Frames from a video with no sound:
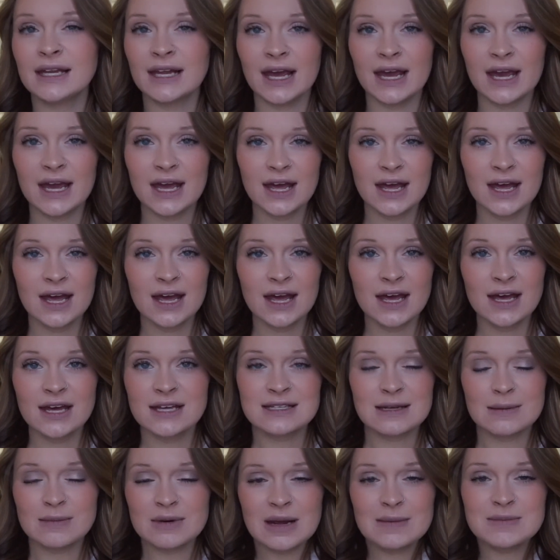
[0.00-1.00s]
Like
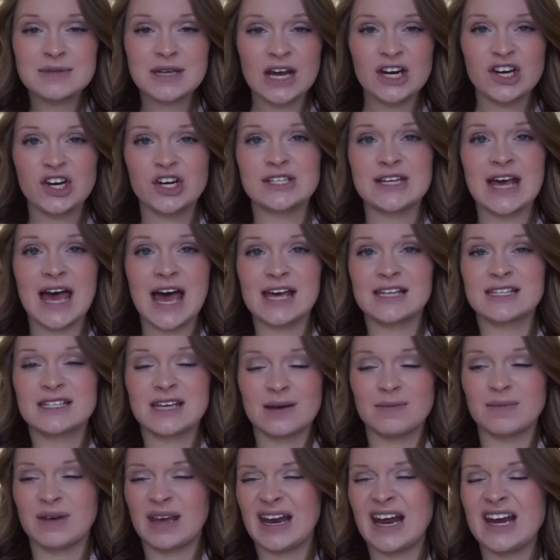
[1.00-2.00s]
sometimes I just ask
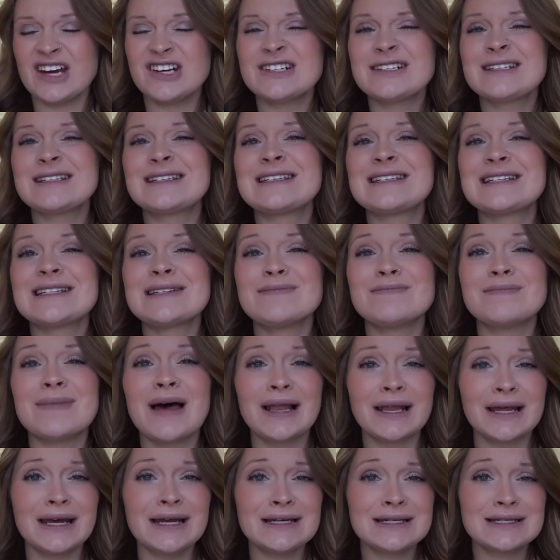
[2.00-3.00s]
him, can I just
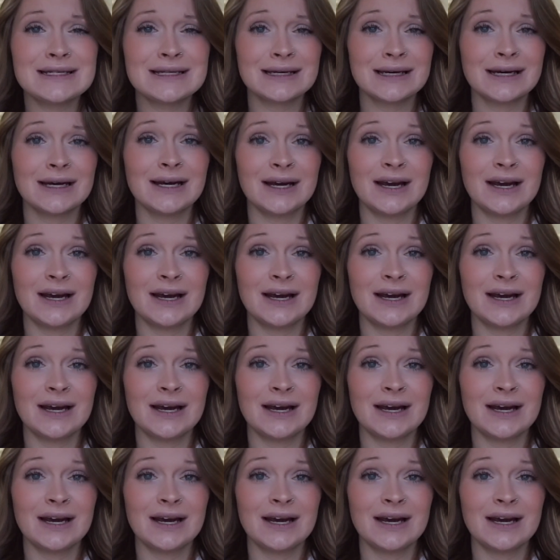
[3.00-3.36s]
smell it?